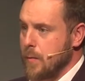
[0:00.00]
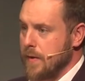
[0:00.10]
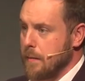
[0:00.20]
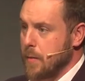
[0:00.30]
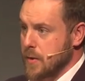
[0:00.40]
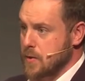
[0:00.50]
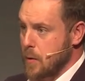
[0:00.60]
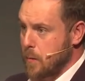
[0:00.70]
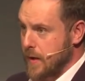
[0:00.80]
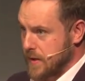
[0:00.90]
with a postal
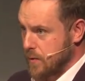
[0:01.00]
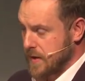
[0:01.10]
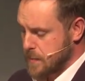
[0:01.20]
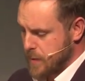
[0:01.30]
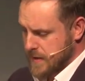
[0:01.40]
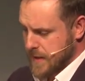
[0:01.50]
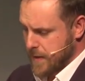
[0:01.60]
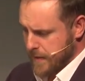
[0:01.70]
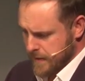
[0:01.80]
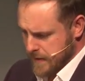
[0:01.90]
operator or express
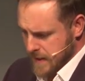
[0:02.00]
carrier.